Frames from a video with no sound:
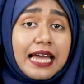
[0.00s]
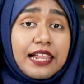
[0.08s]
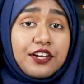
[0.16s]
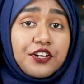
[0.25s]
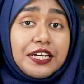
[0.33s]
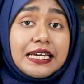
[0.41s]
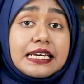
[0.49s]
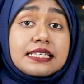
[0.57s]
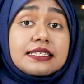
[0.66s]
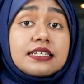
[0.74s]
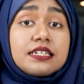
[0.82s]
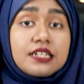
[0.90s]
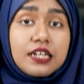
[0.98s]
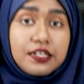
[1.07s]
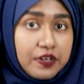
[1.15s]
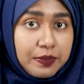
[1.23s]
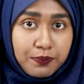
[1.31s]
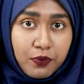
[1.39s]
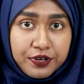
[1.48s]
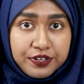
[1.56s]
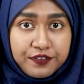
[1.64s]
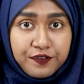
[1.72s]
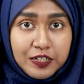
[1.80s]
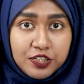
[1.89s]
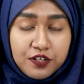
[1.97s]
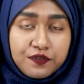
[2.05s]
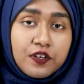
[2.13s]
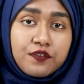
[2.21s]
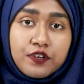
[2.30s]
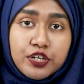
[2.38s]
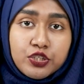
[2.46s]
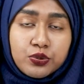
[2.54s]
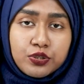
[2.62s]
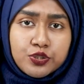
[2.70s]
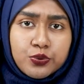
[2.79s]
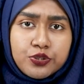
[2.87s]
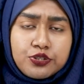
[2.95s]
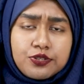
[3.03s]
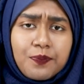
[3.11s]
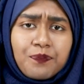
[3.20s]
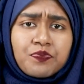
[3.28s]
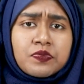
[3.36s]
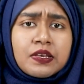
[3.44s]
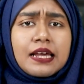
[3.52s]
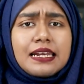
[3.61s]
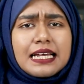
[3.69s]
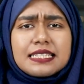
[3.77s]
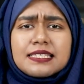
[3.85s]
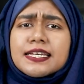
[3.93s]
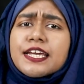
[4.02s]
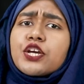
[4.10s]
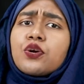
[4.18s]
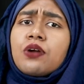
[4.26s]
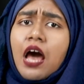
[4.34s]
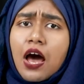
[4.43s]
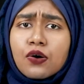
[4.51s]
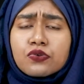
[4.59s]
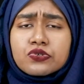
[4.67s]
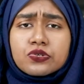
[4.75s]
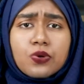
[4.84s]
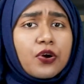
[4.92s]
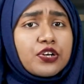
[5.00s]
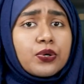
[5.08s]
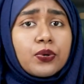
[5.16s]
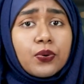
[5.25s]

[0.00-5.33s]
gallery is another important feature for virtual tours. Let's say your house or your